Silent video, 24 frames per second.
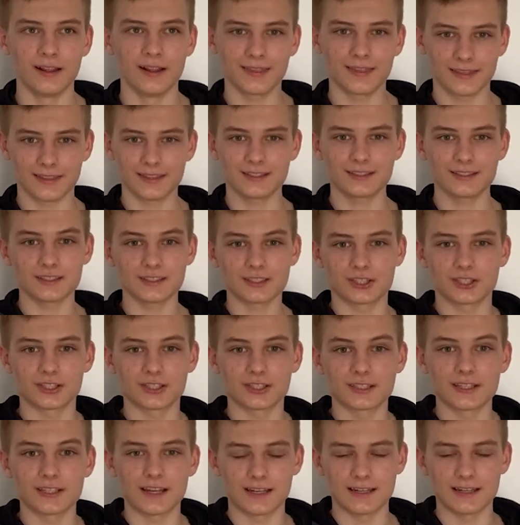This is
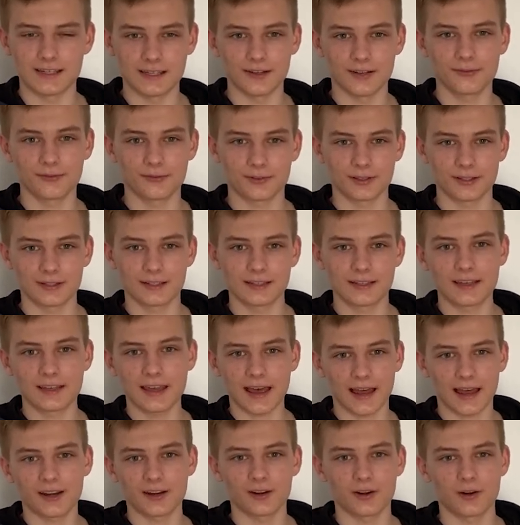just a different
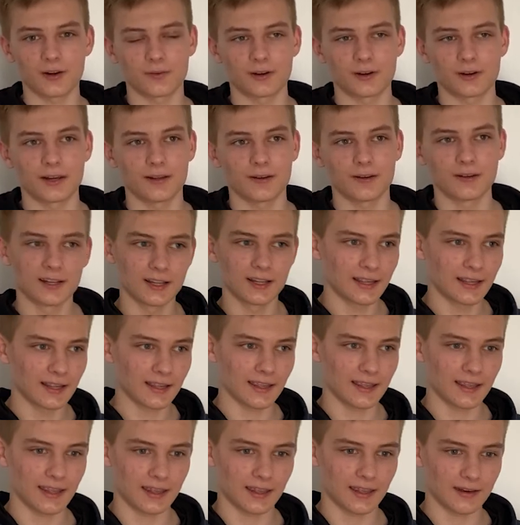category
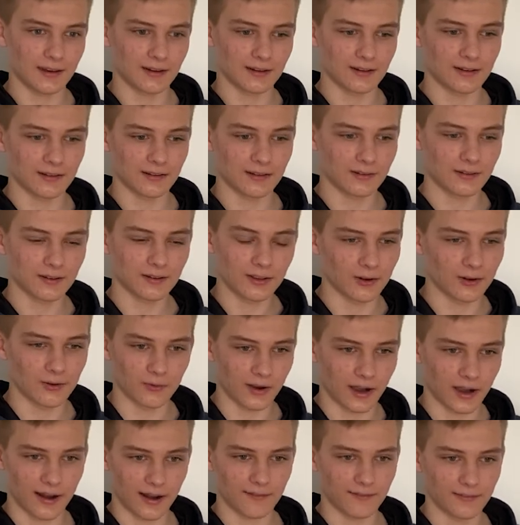in the
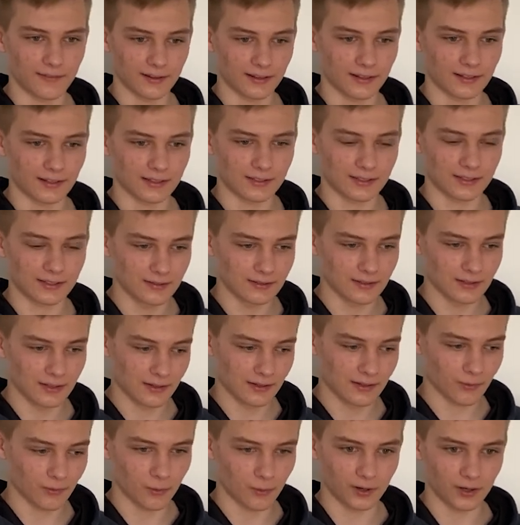graphics
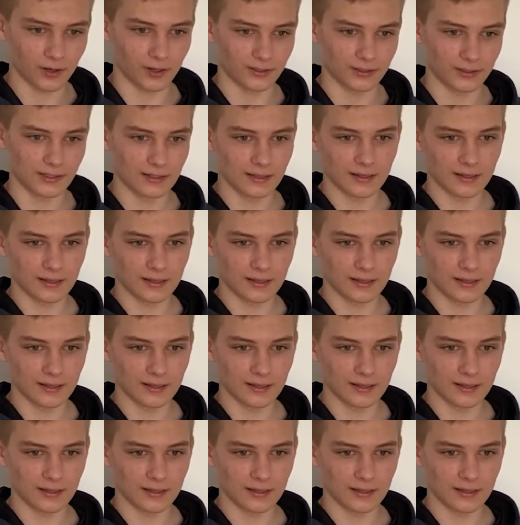world.